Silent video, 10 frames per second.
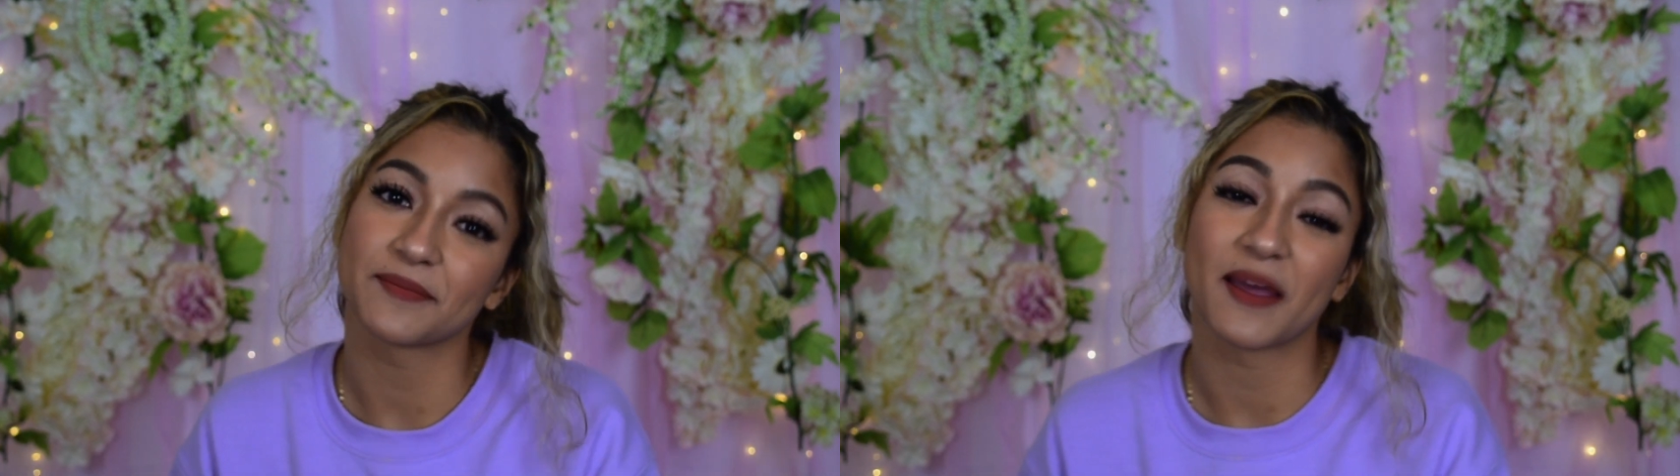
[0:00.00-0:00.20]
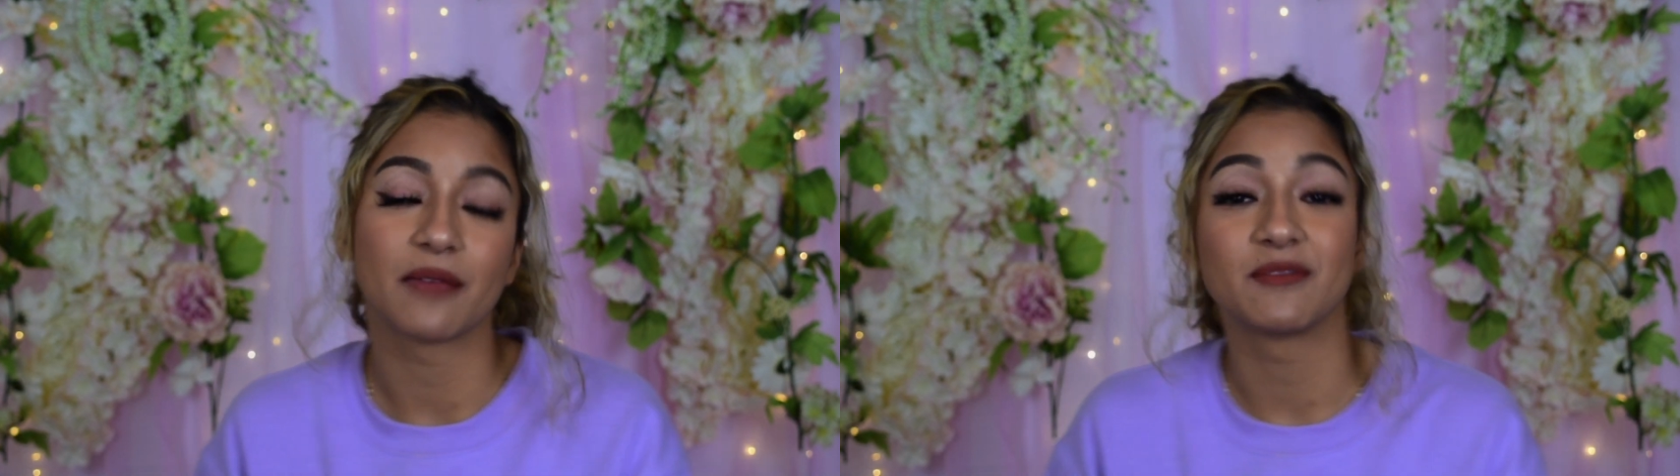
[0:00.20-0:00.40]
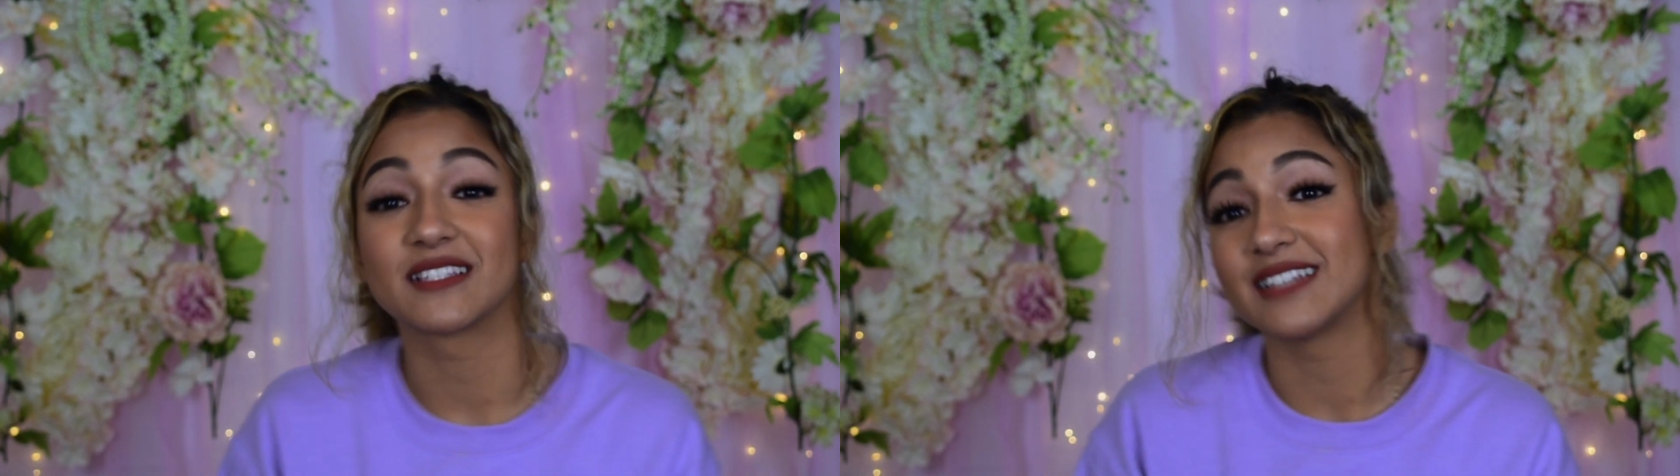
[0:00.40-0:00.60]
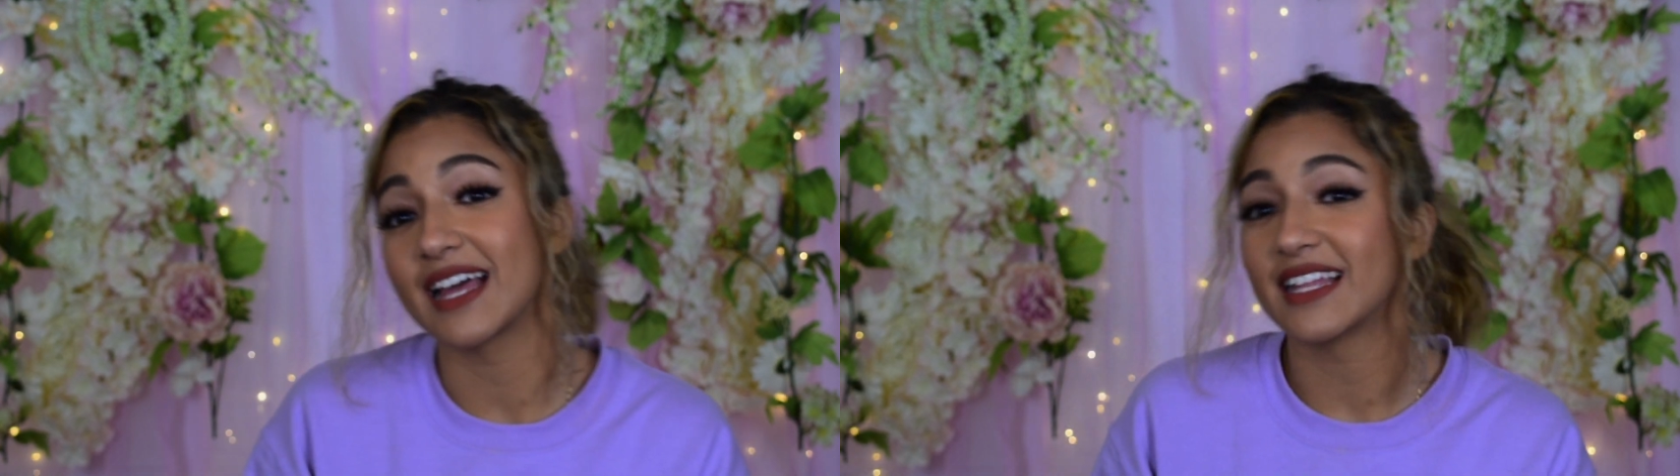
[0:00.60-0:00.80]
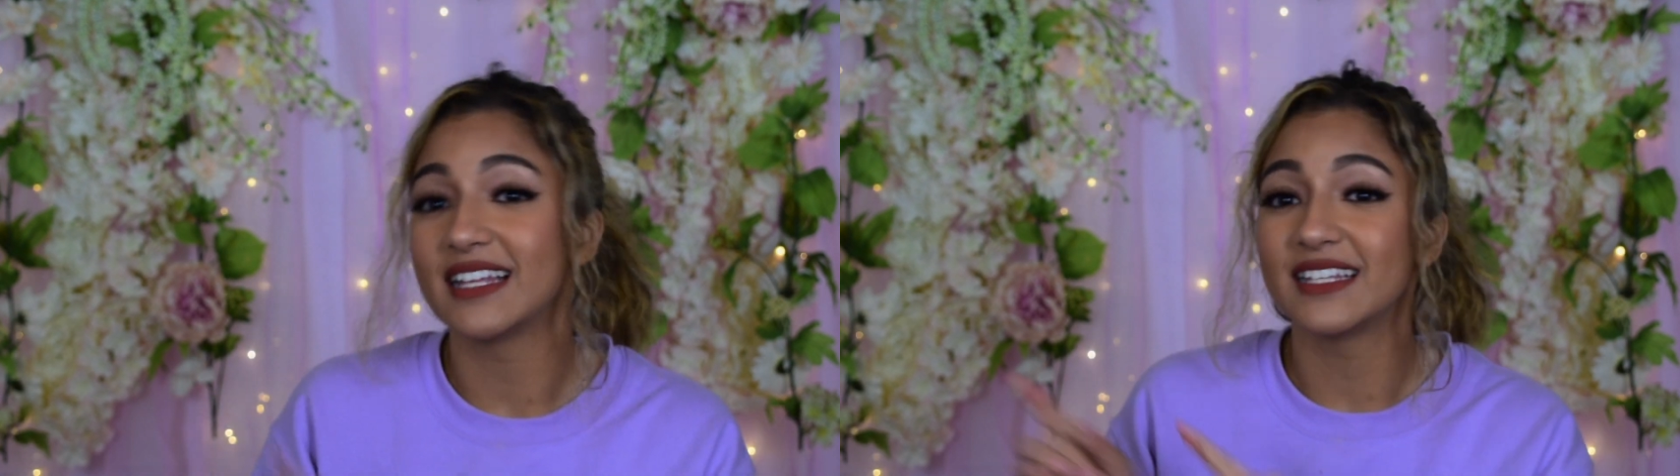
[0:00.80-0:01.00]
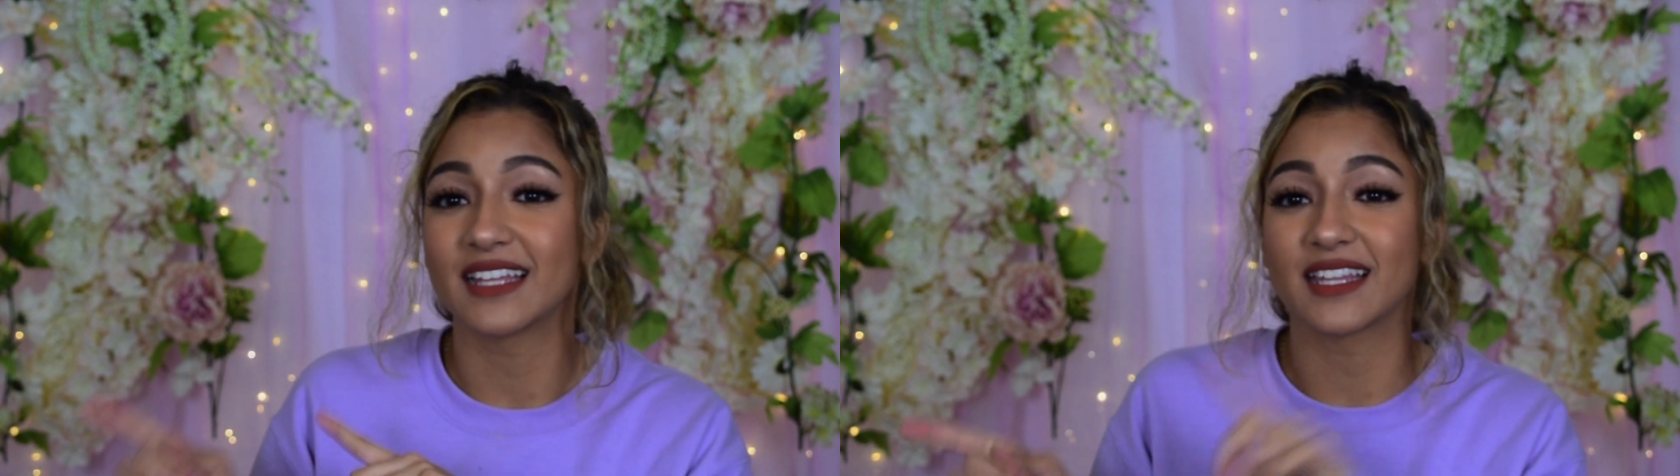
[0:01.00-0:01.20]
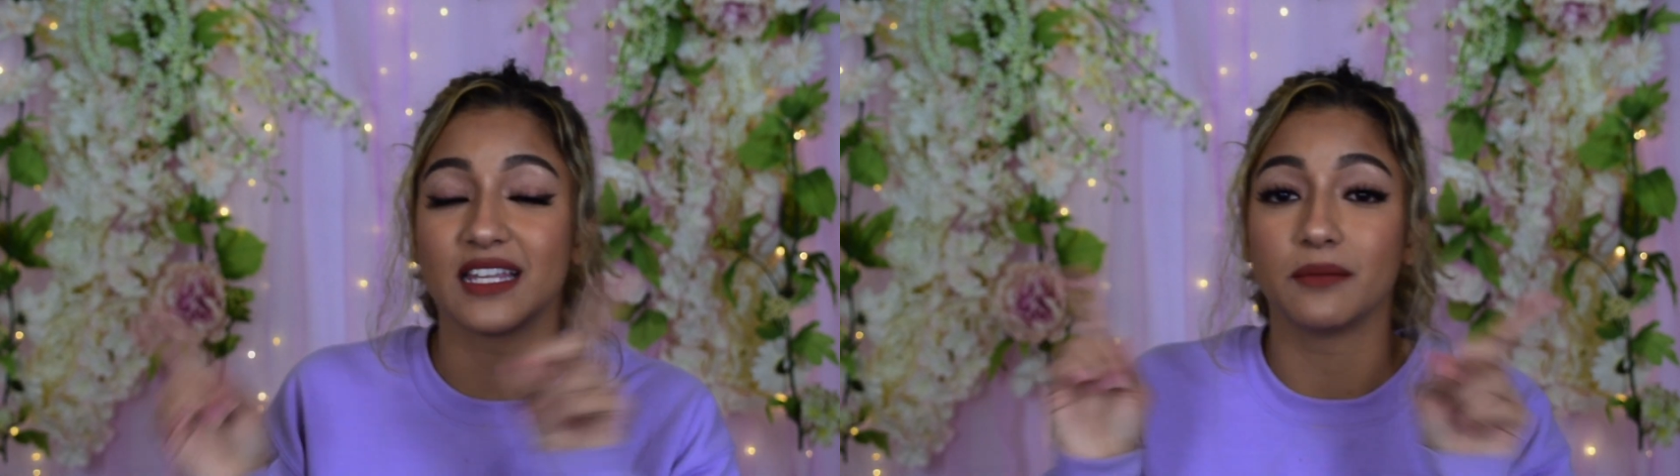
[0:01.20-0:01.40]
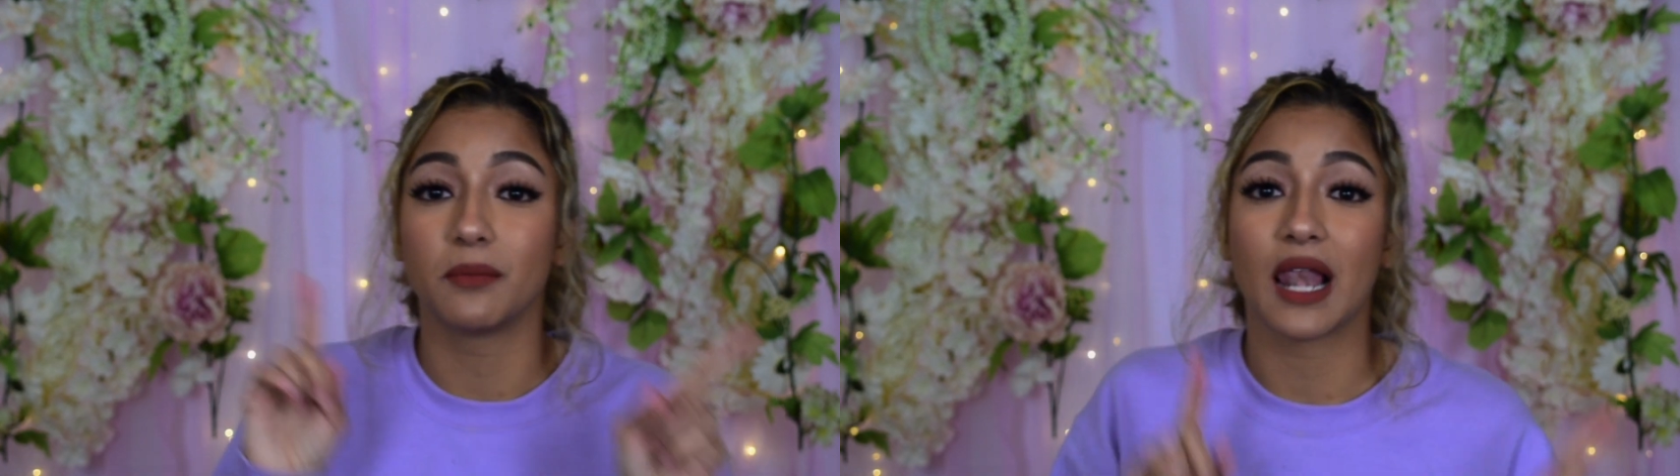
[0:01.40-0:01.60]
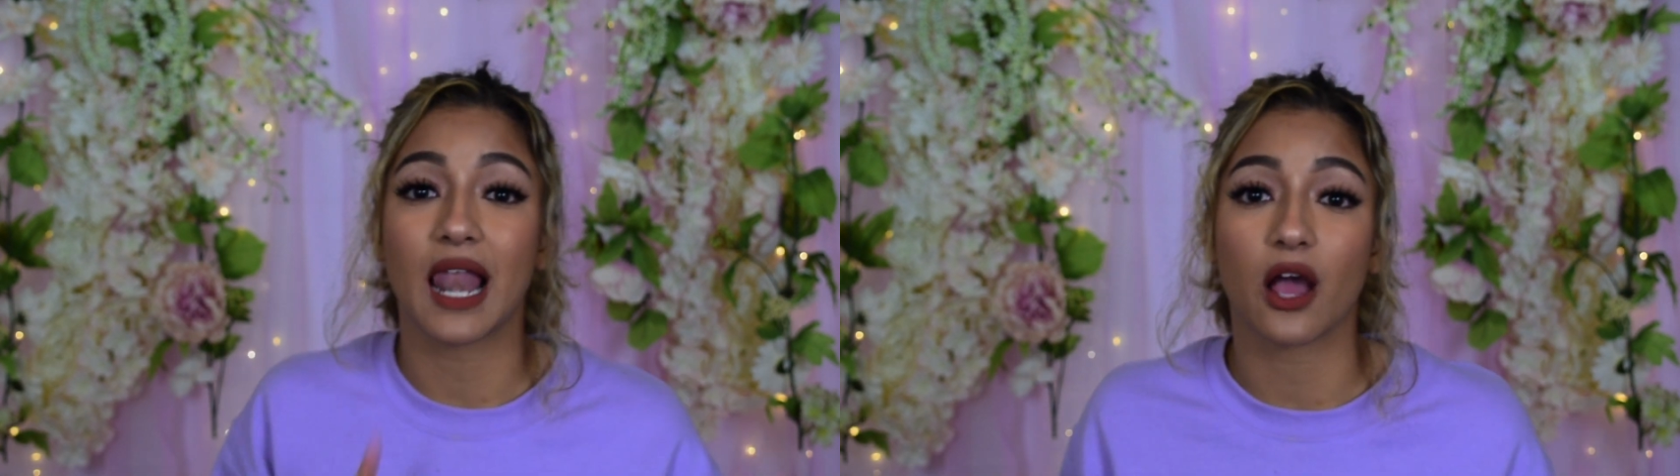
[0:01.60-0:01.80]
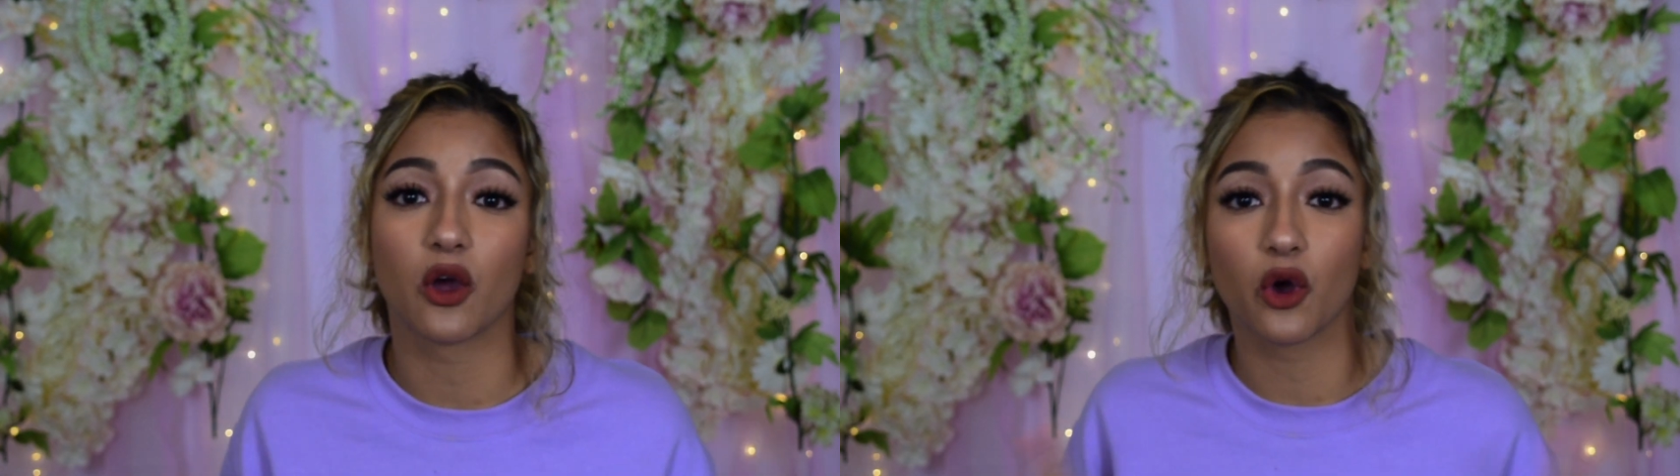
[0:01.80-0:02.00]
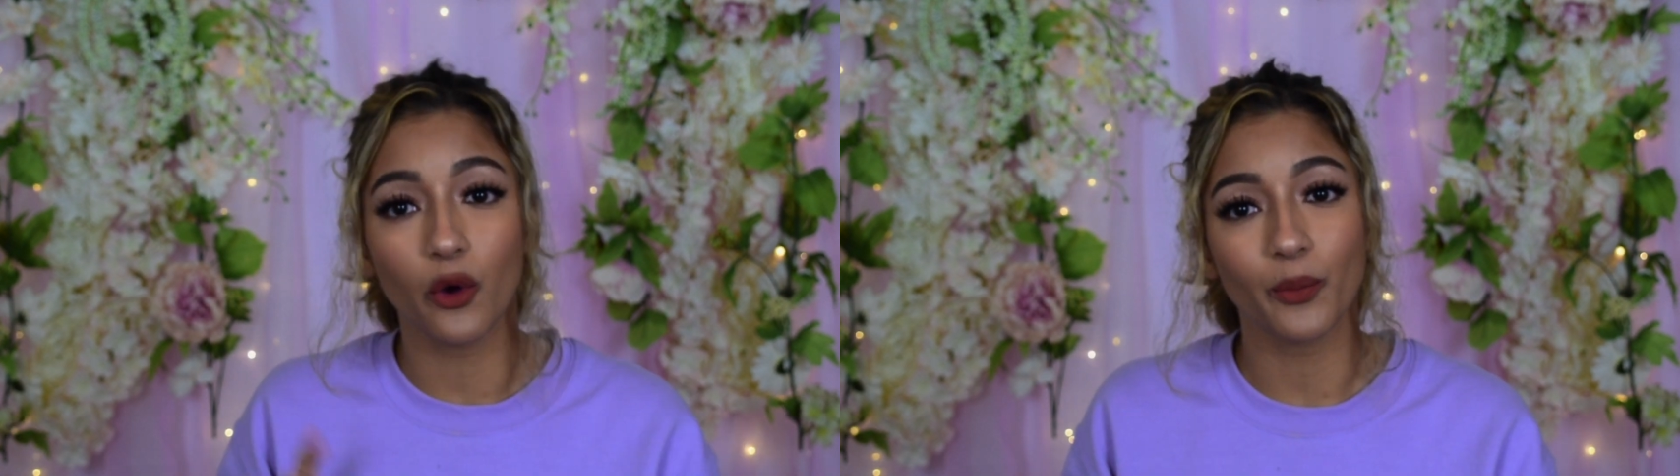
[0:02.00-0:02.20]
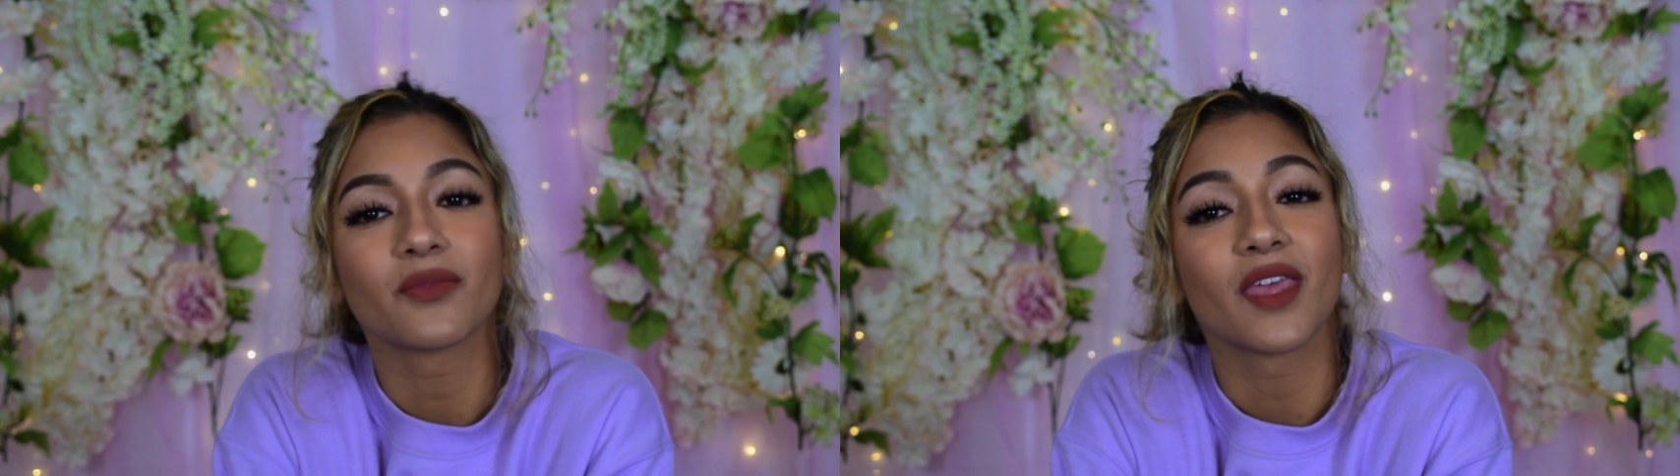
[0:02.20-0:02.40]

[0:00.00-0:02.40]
My name is Natalie Blanco,